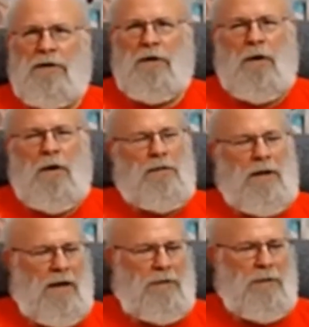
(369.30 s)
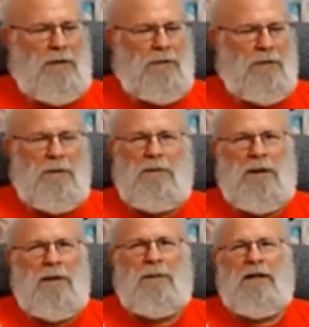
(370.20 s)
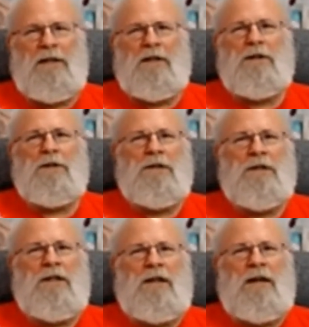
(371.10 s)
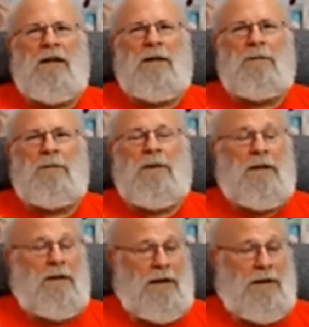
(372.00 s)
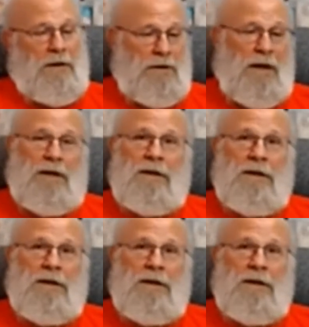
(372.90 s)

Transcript: many, many years. But like you said, NASCAR